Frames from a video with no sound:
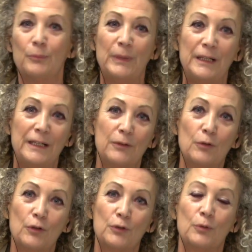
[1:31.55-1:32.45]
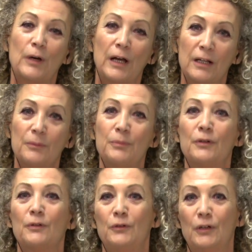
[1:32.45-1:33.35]
meaning those who
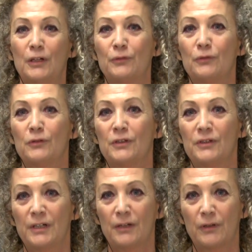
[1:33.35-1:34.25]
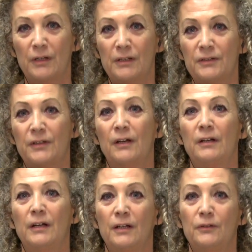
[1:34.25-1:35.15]
helped the U.S. forces in
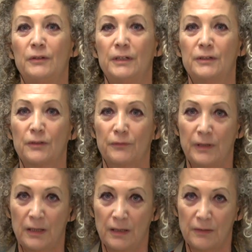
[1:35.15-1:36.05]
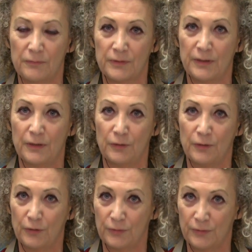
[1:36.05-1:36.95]
Afghanistan at the risk of their lives. They are
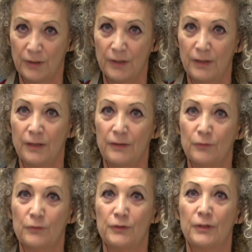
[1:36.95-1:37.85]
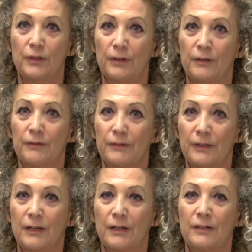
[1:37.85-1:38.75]
not those
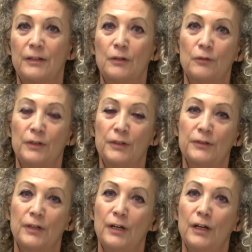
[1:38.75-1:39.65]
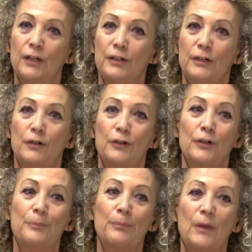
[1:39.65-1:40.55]
categories. They
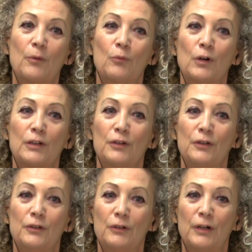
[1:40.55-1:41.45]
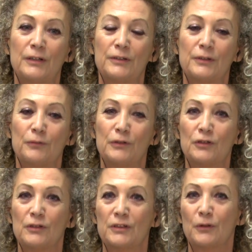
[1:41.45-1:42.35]
are what the U.S.
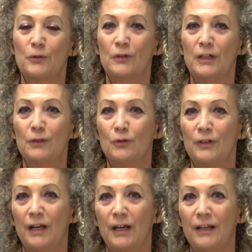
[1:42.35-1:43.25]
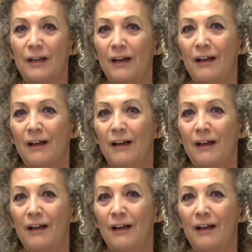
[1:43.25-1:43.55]
officials are calling today